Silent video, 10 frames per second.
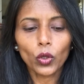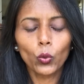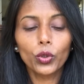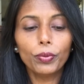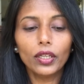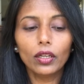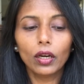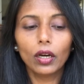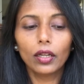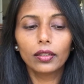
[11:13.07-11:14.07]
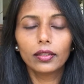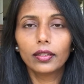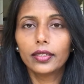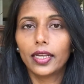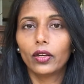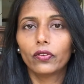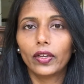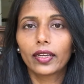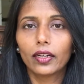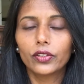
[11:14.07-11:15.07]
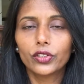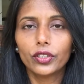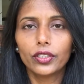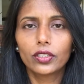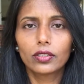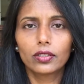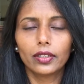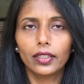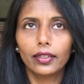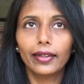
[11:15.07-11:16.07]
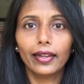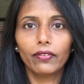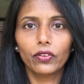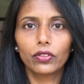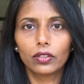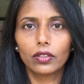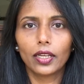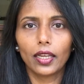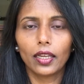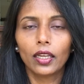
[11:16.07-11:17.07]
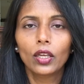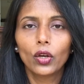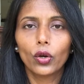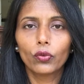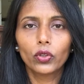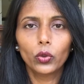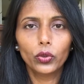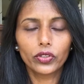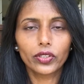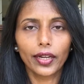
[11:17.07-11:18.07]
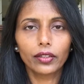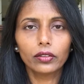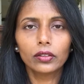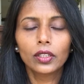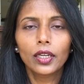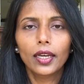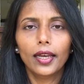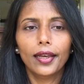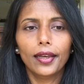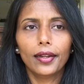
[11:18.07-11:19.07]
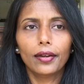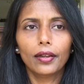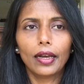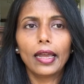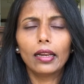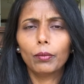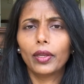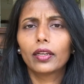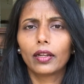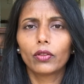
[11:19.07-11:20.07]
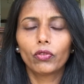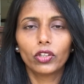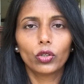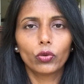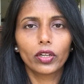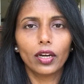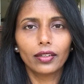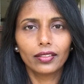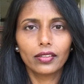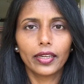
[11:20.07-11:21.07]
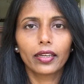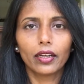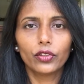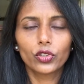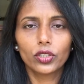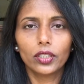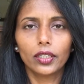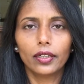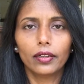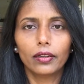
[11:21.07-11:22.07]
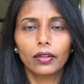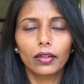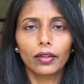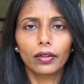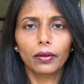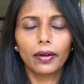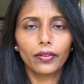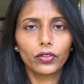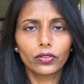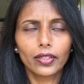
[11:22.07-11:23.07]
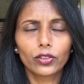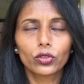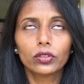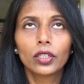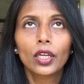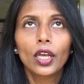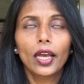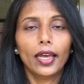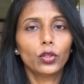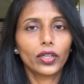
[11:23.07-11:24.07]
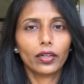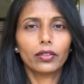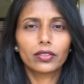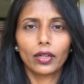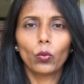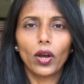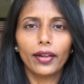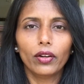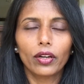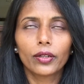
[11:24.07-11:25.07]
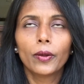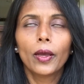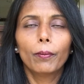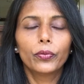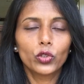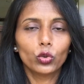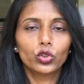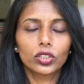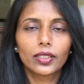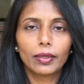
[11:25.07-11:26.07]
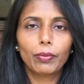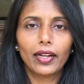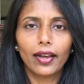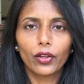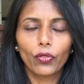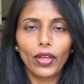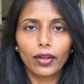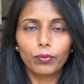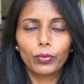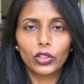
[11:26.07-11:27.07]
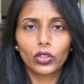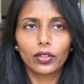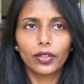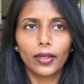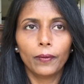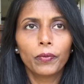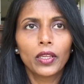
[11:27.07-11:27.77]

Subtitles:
would be on the day of Ekadashi, which is the 11th day of the lunar cycle. And I'll make another video regarding the Ekadashi in another section, and you can understand why not. So just keep an eye on that particular day.